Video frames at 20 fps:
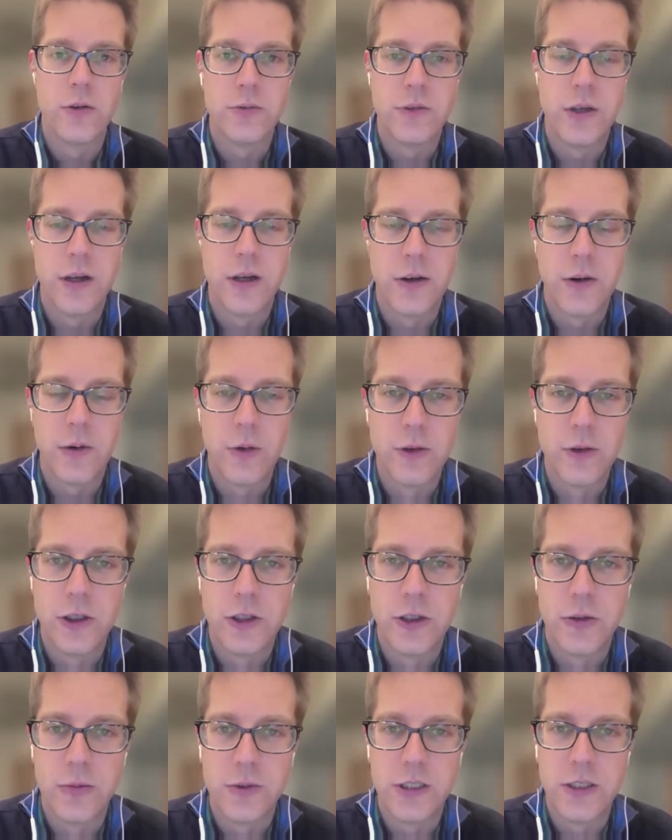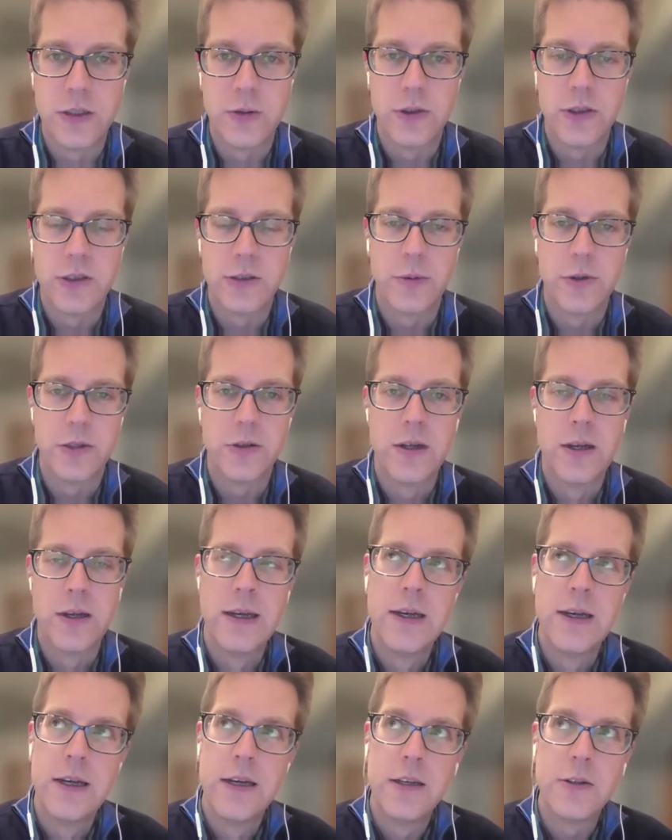to whole genome sequence, but
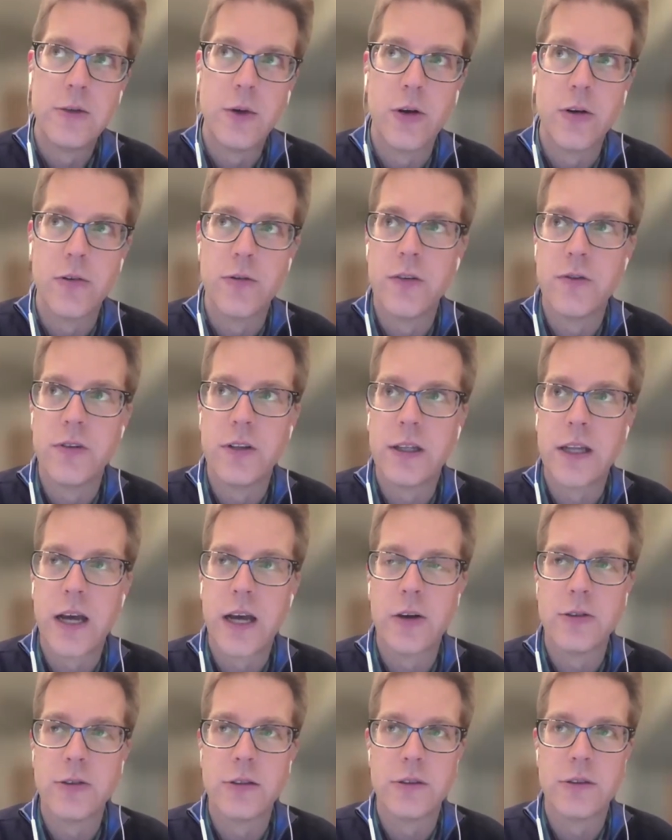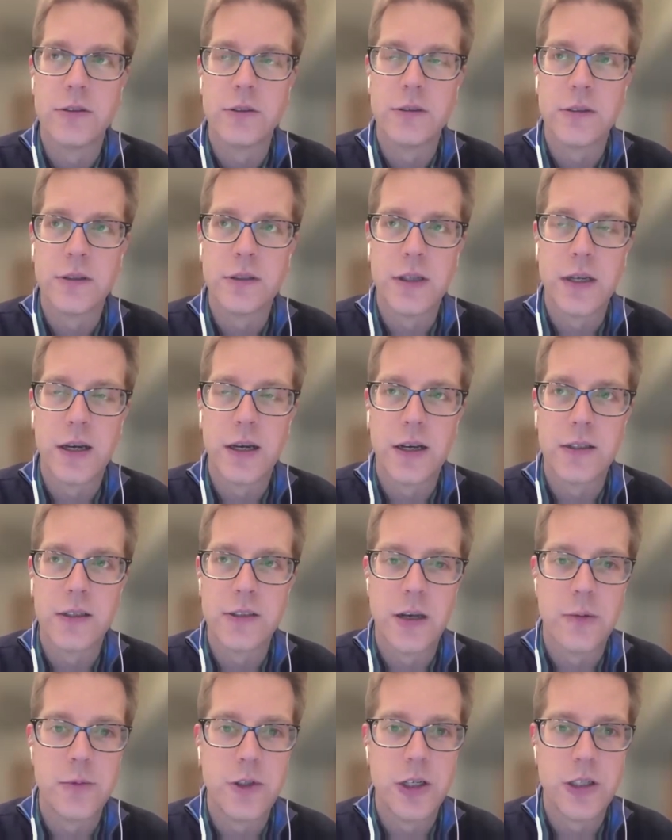250,000
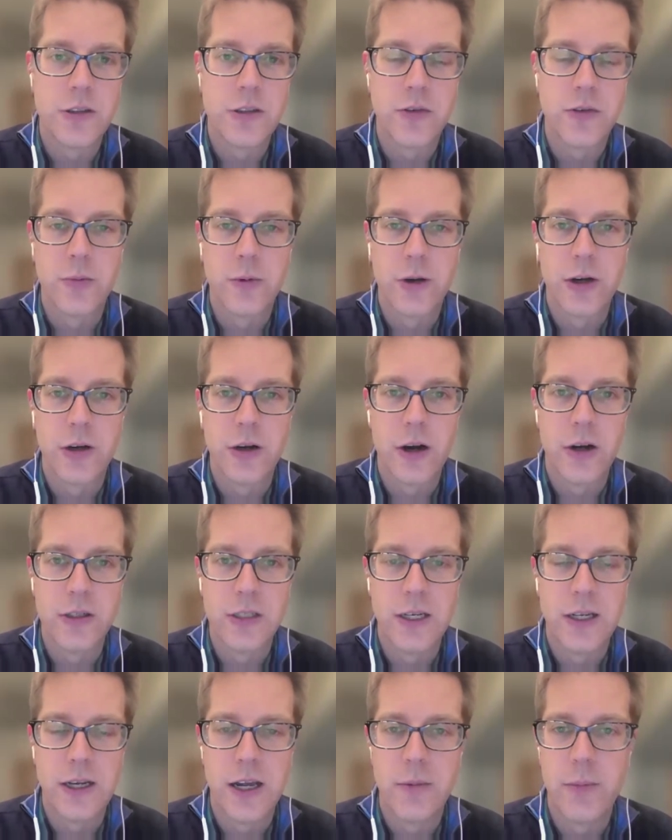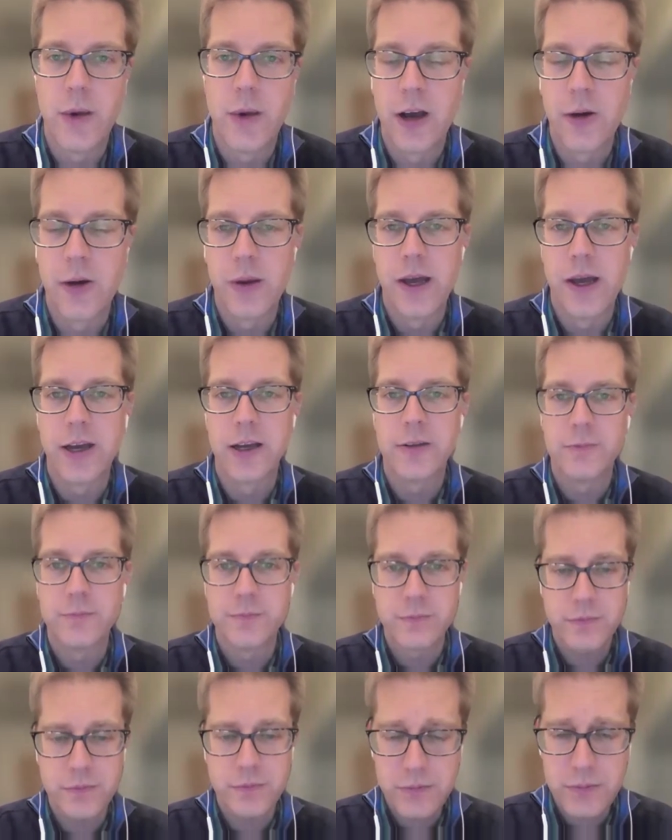subjects from our DNA biobank.
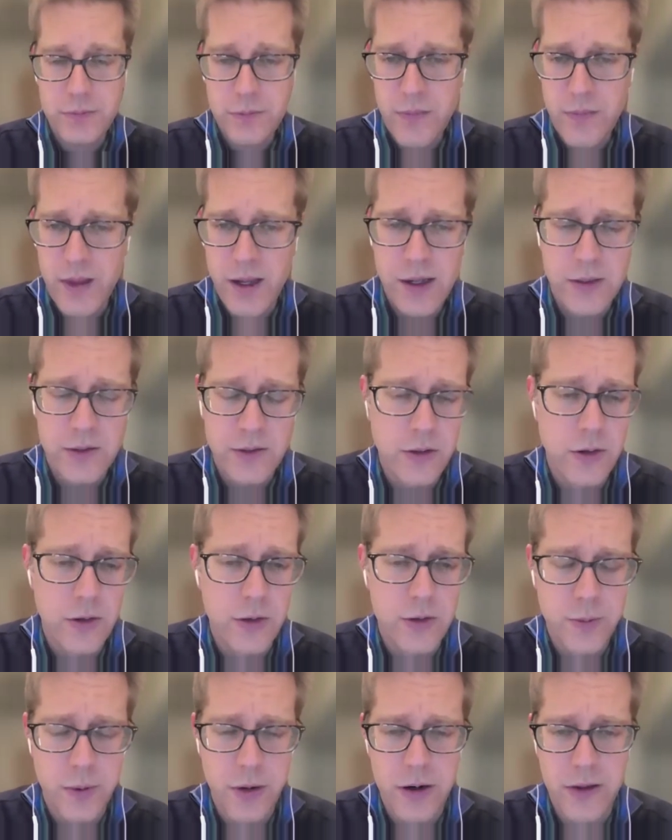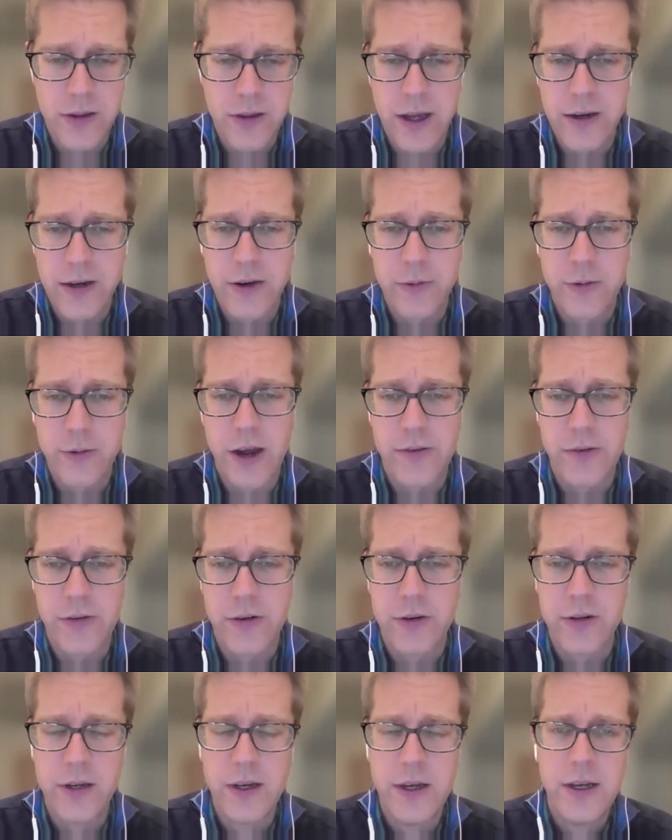And so as part of that
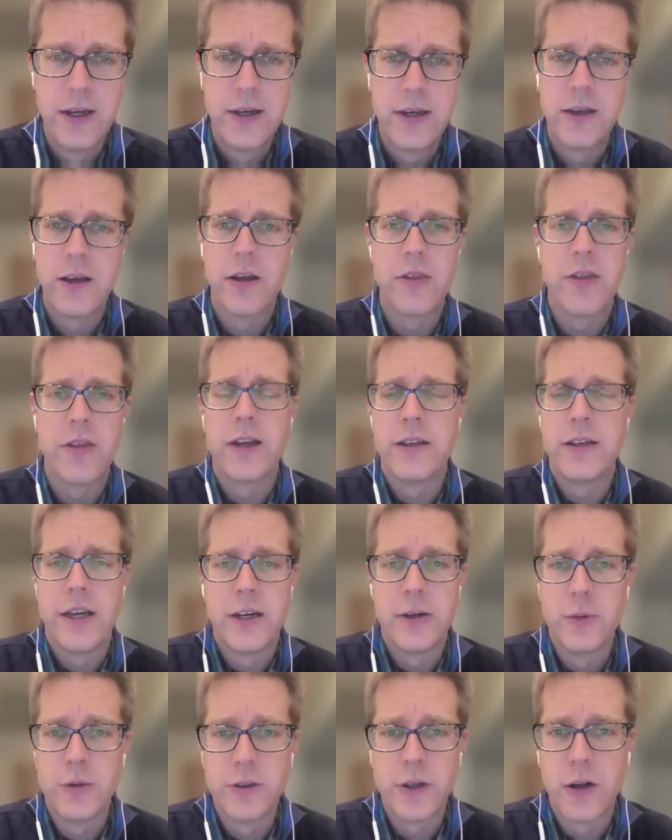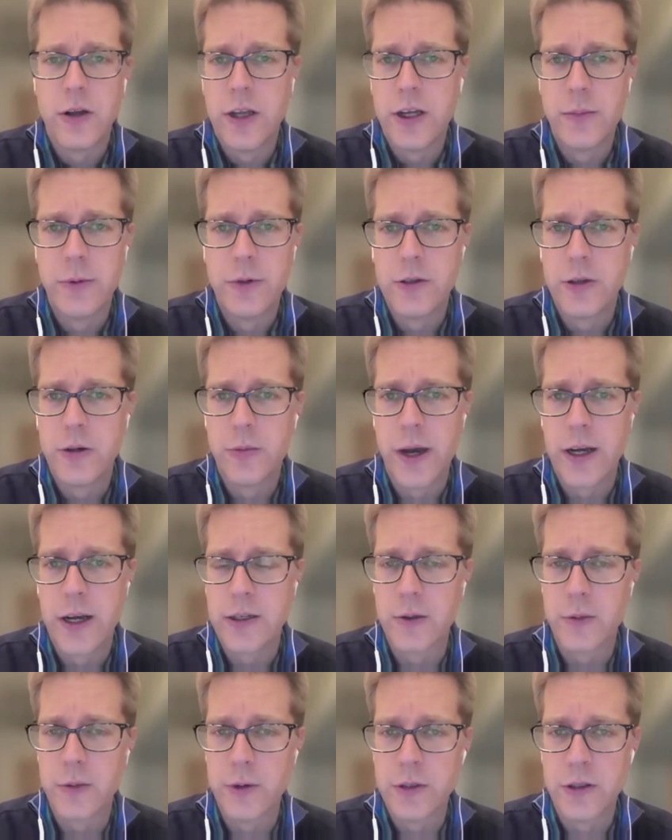effort, that data was all able to go back to
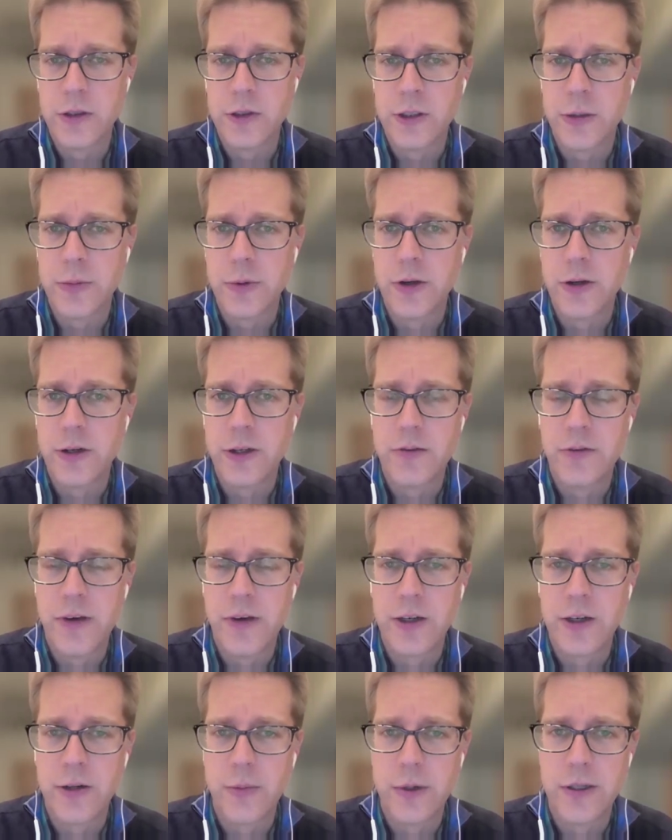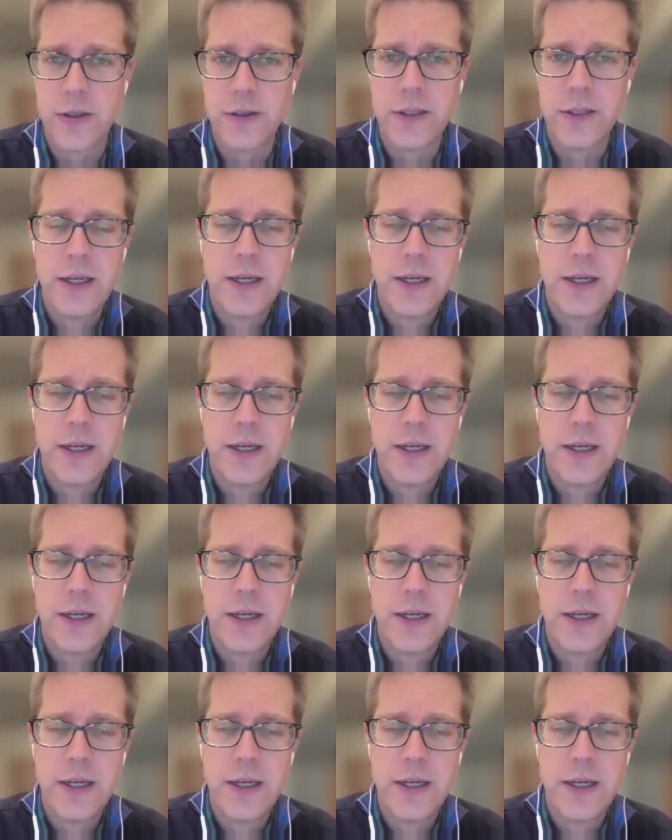the research community at Vanderbilt.